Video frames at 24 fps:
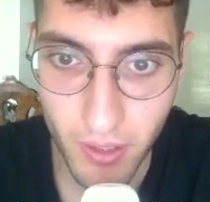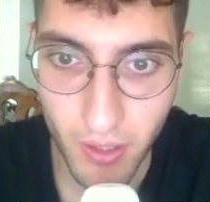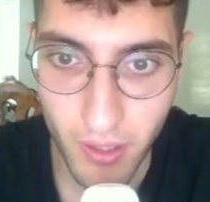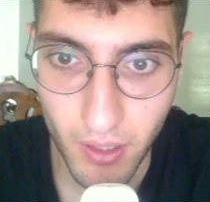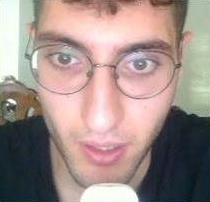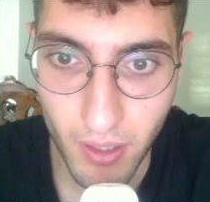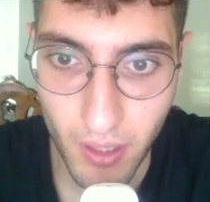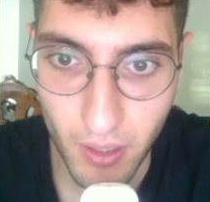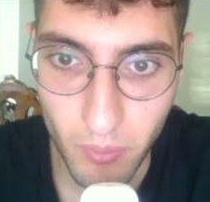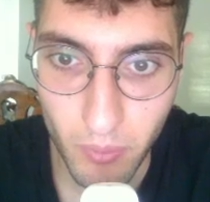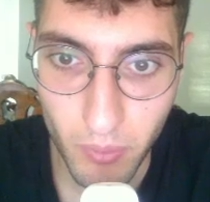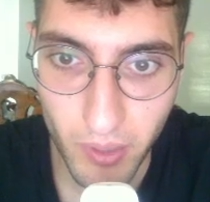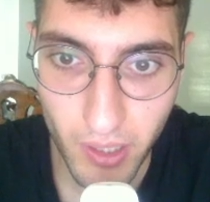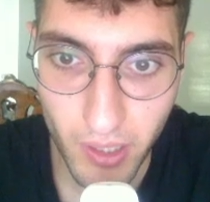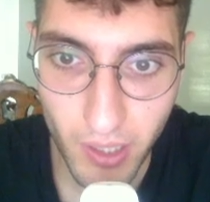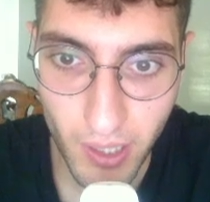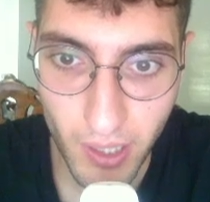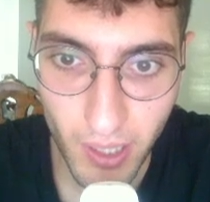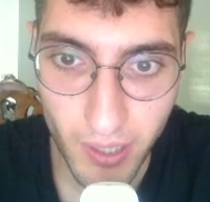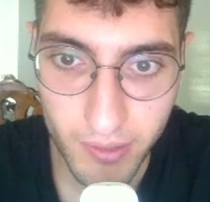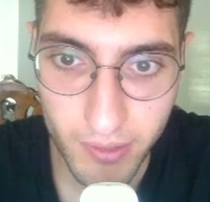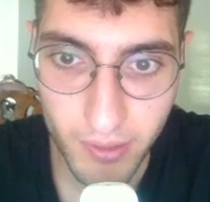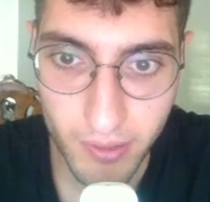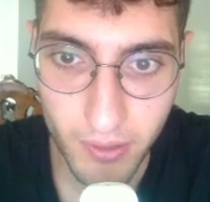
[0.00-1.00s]
and we're going to
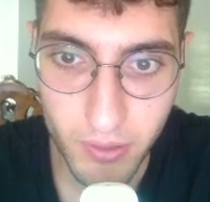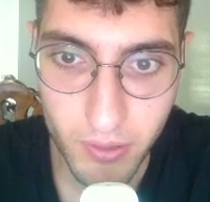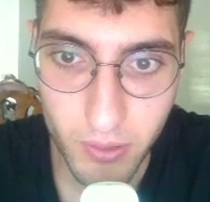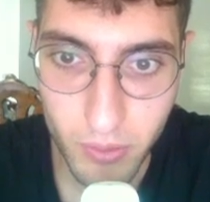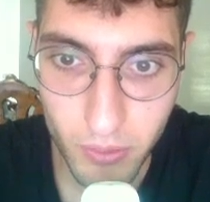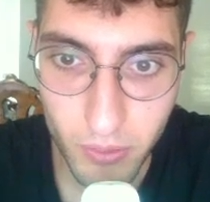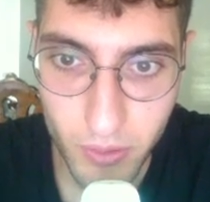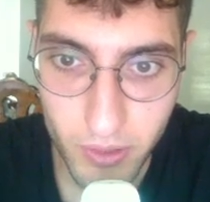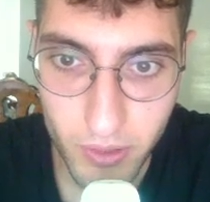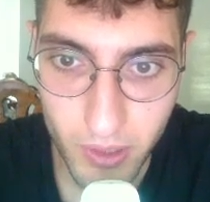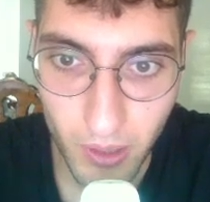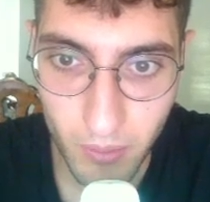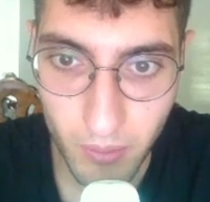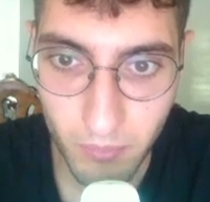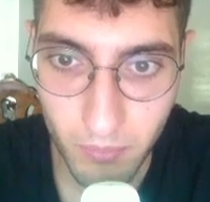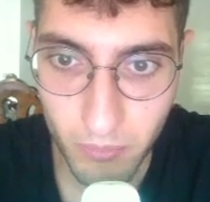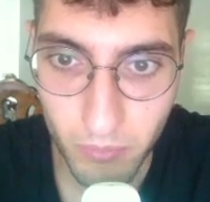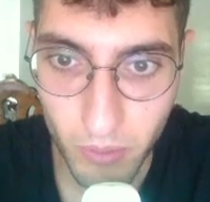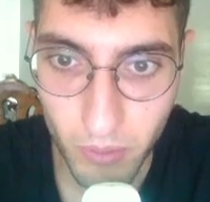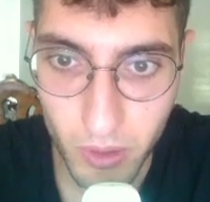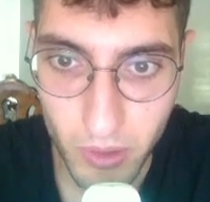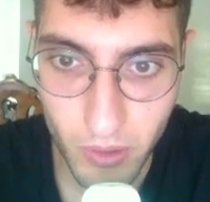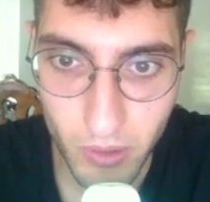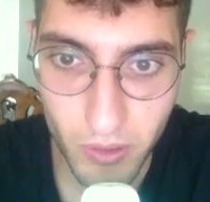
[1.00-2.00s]
add it to sum,
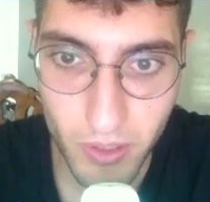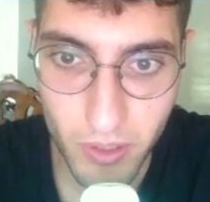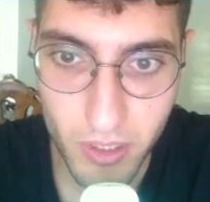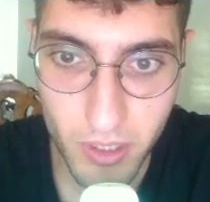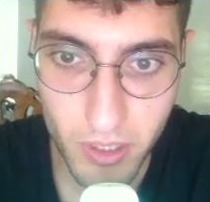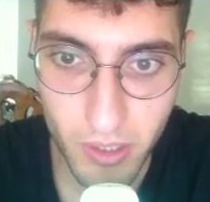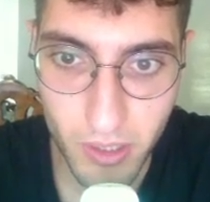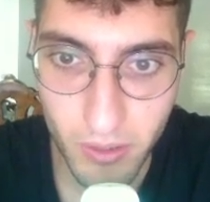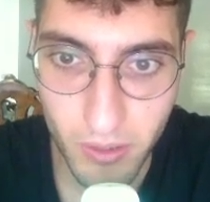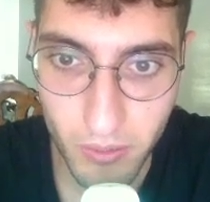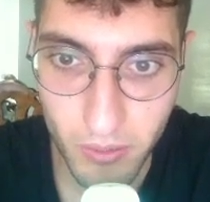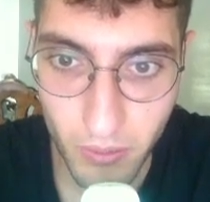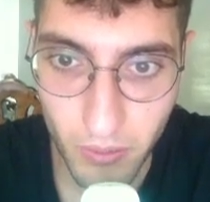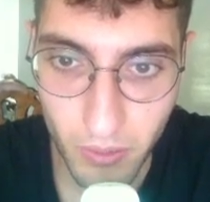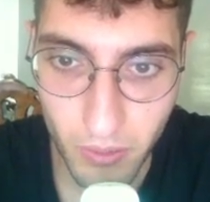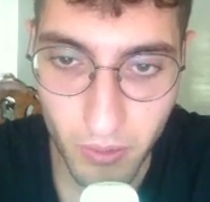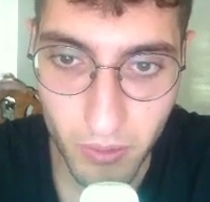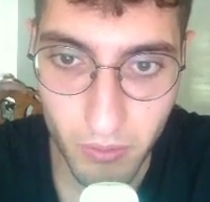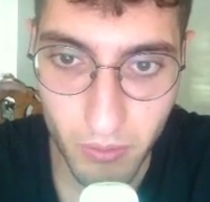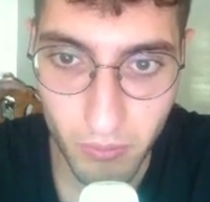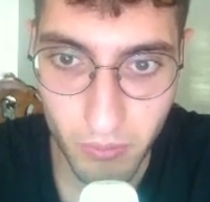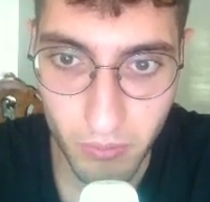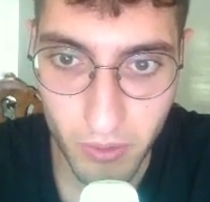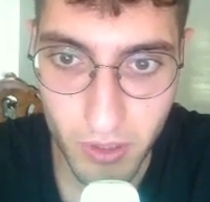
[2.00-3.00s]
which originally, or
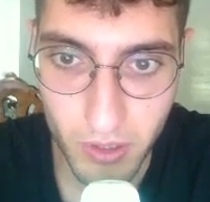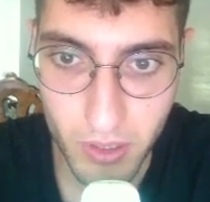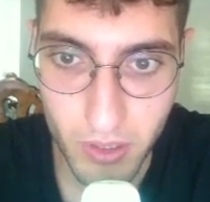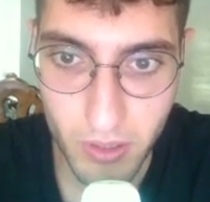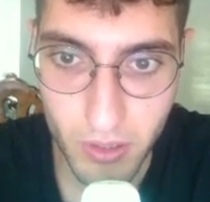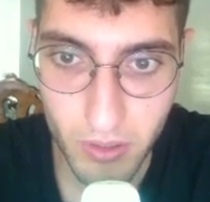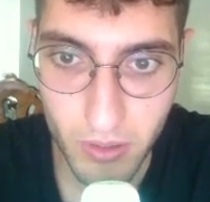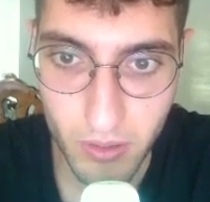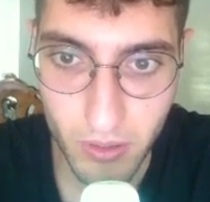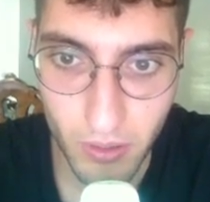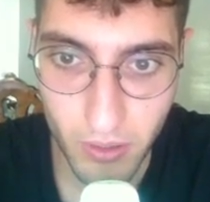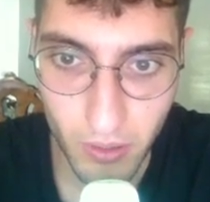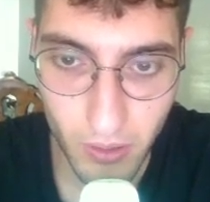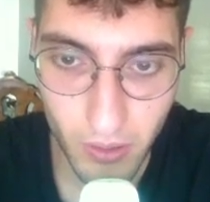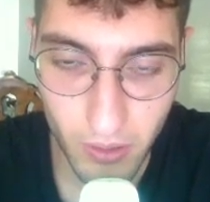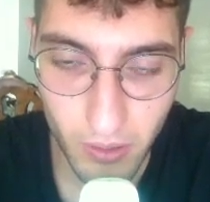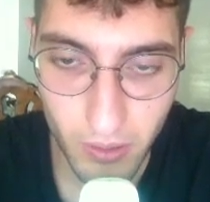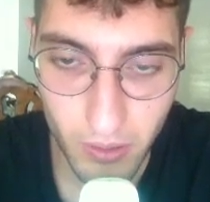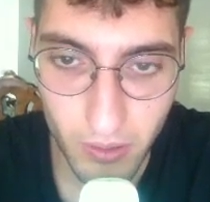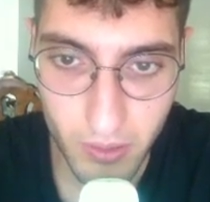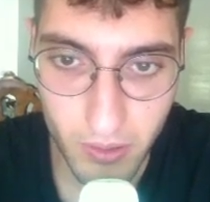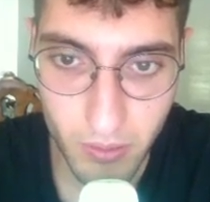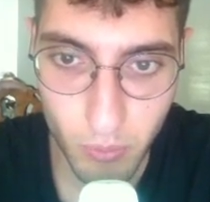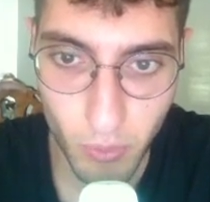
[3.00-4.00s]
which
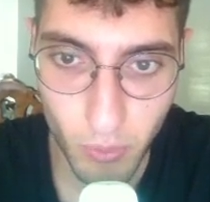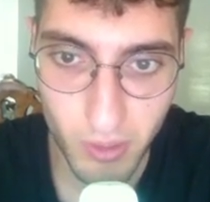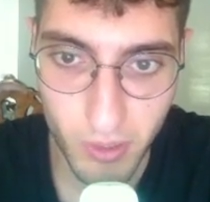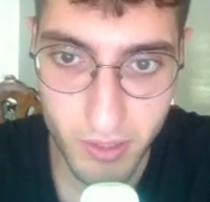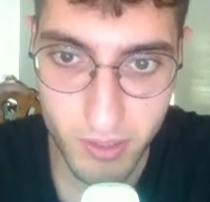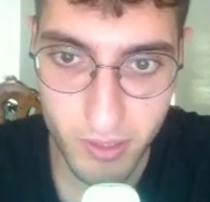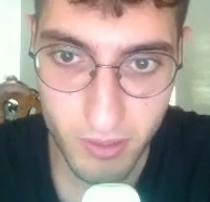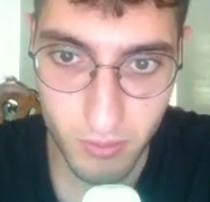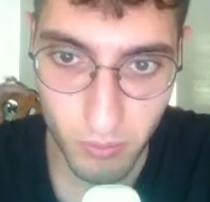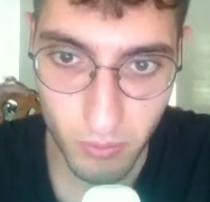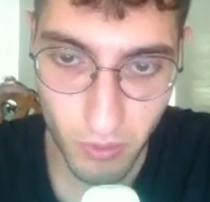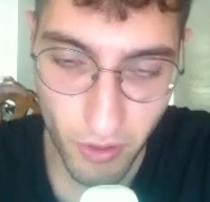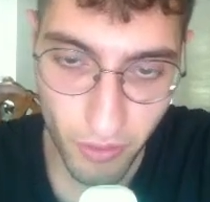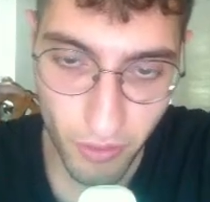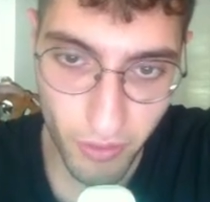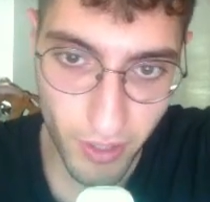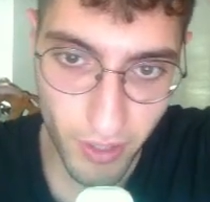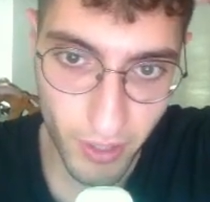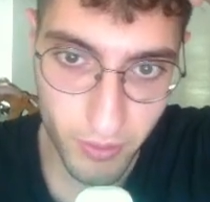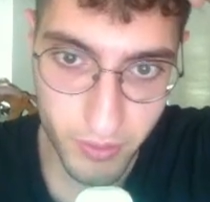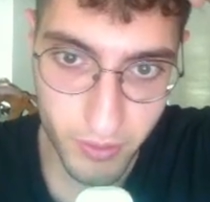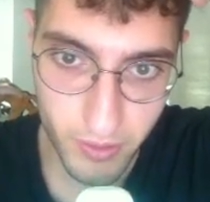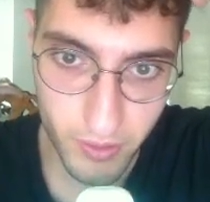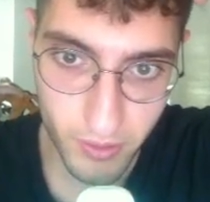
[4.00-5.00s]
was
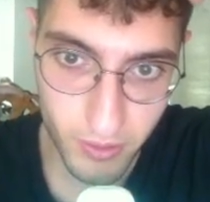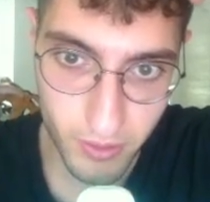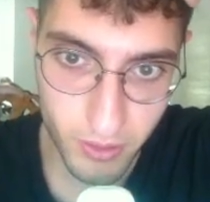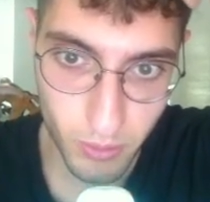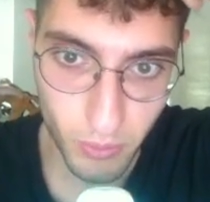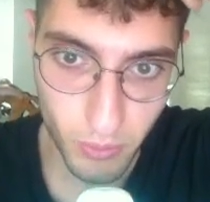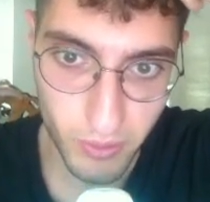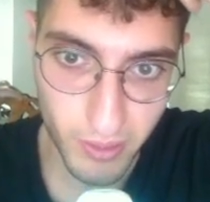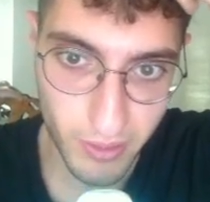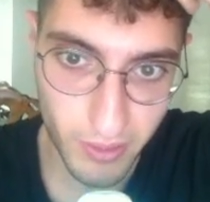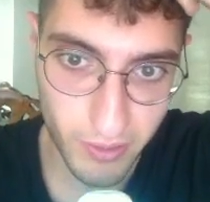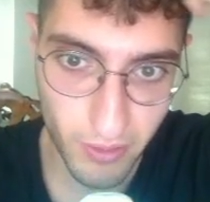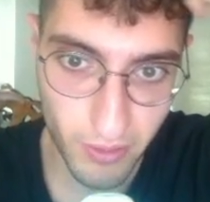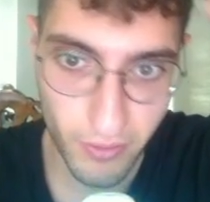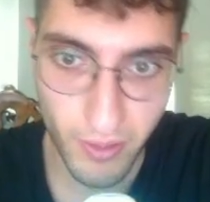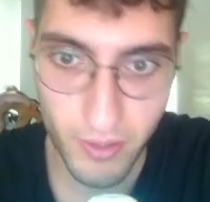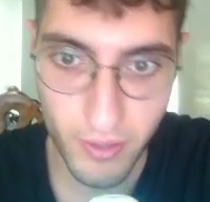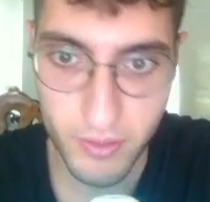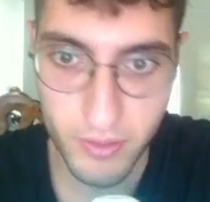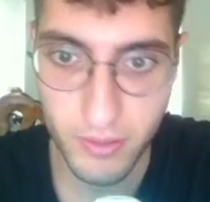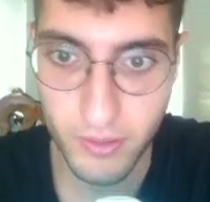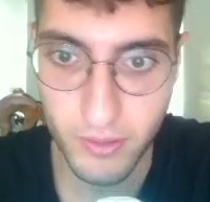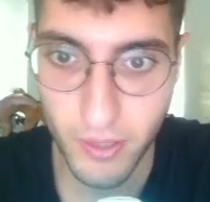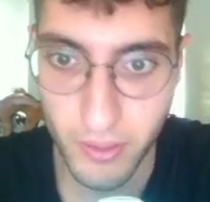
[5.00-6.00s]
1000, so we'd get
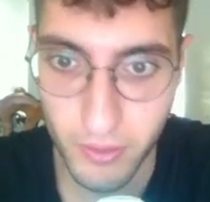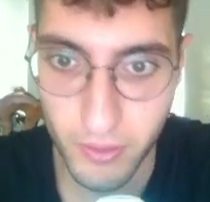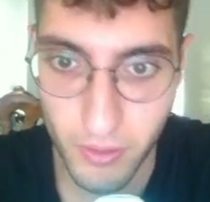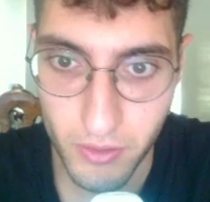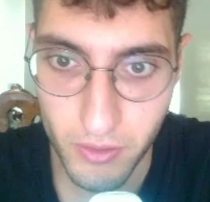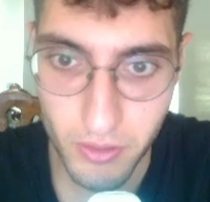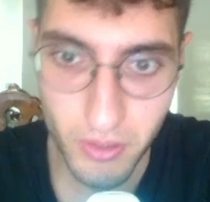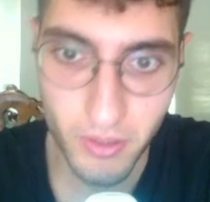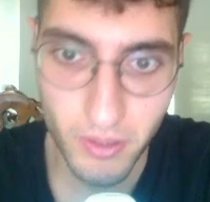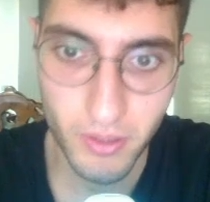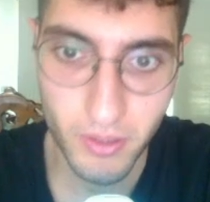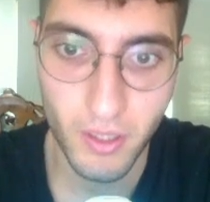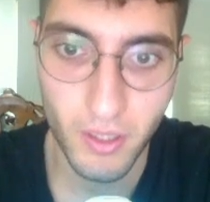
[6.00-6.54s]
1900.